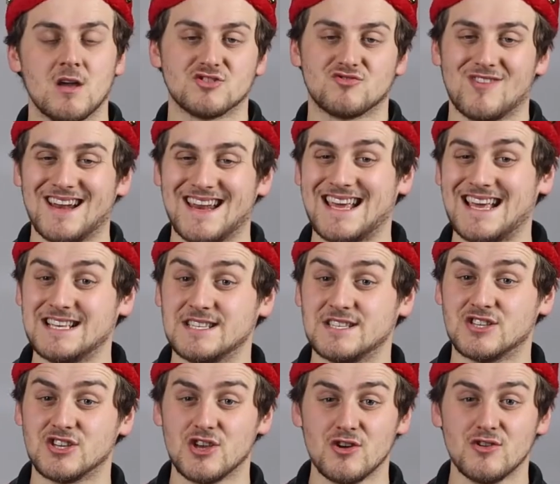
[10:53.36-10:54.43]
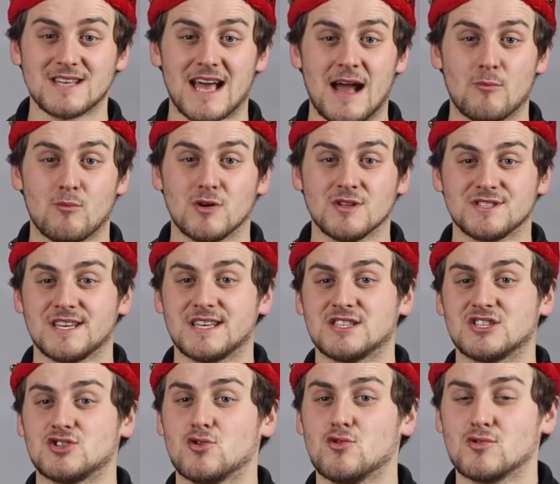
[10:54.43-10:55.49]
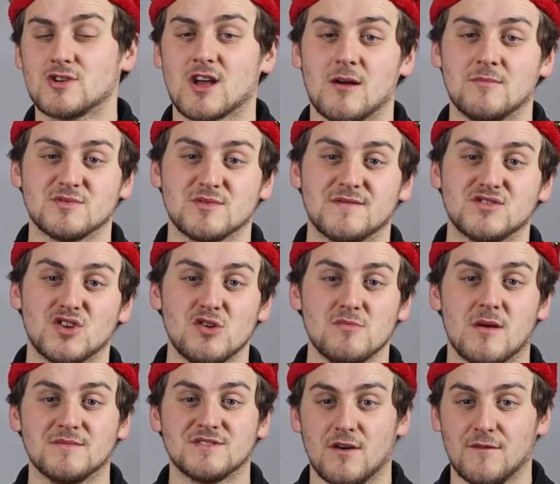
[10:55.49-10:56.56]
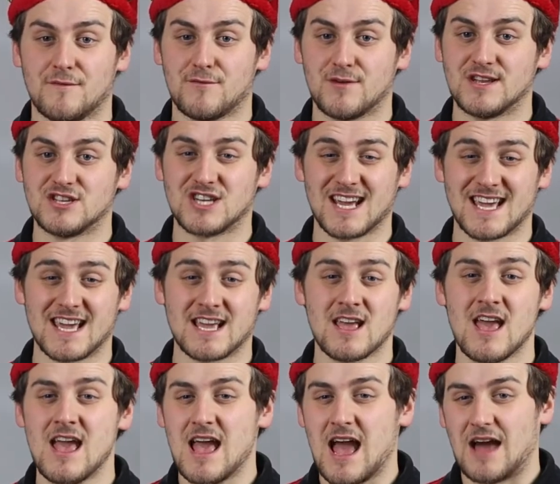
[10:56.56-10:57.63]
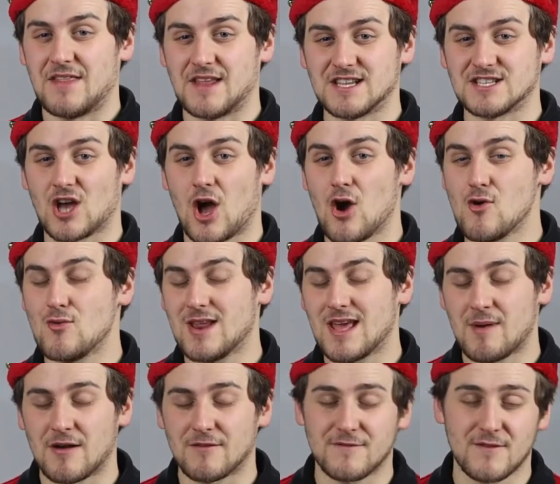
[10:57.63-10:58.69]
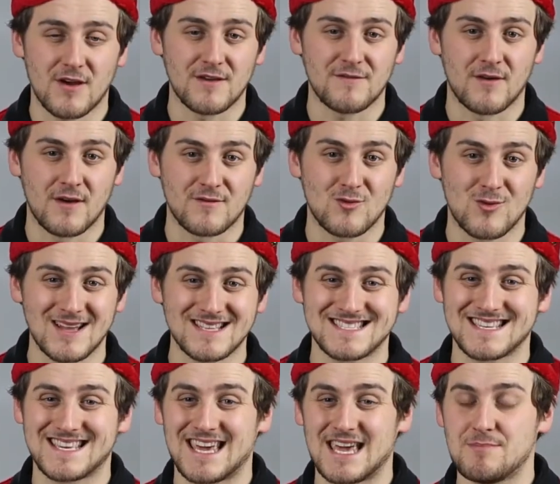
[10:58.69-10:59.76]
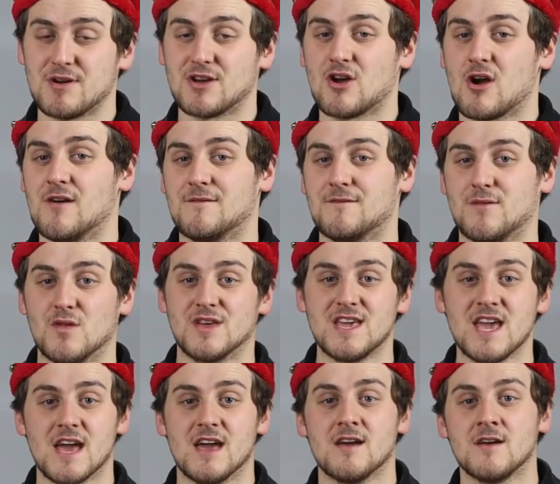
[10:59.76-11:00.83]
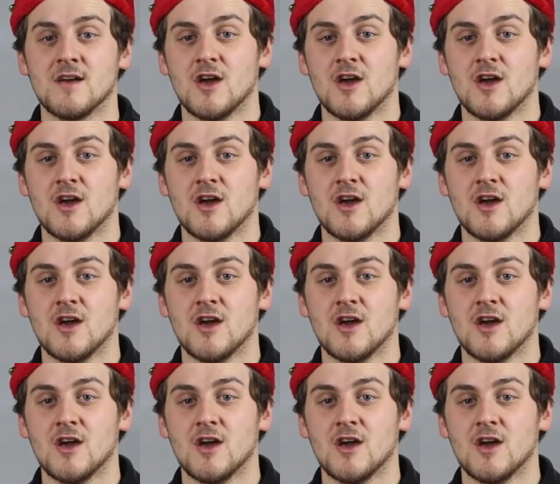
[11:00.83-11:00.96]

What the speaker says: It's really easy to use, and once installed comes with 2 months of free tracking, and then it's only about 35 quid to keep it going for the year.